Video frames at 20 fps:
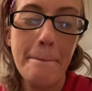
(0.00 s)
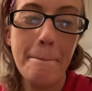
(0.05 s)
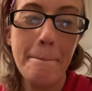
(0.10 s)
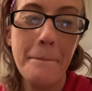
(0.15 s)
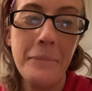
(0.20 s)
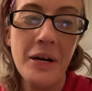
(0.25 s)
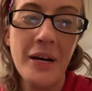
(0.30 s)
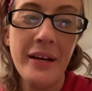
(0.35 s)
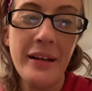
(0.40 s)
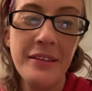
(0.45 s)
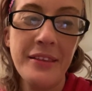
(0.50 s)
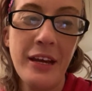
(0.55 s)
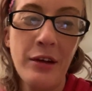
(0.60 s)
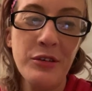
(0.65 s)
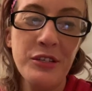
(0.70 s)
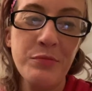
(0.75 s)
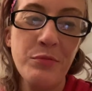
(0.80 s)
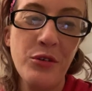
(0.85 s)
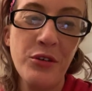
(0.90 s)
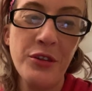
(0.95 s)
but that
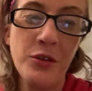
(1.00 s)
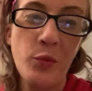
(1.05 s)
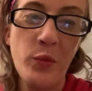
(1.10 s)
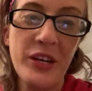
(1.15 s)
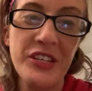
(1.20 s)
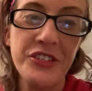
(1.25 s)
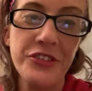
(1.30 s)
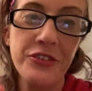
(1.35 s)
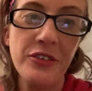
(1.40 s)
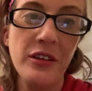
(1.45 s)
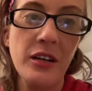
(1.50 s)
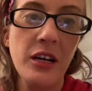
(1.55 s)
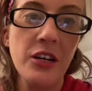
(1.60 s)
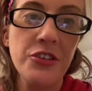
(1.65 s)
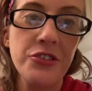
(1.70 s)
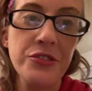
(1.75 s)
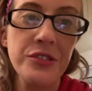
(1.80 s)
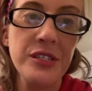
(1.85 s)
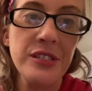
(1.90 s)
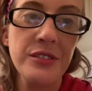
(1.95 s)
was more in the Western
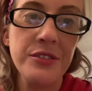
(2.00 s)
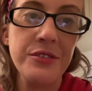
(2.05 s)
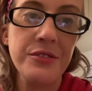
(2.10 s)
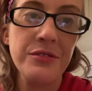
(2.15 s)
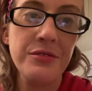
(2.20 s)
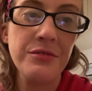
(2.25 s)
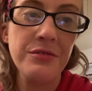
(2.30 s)
countries.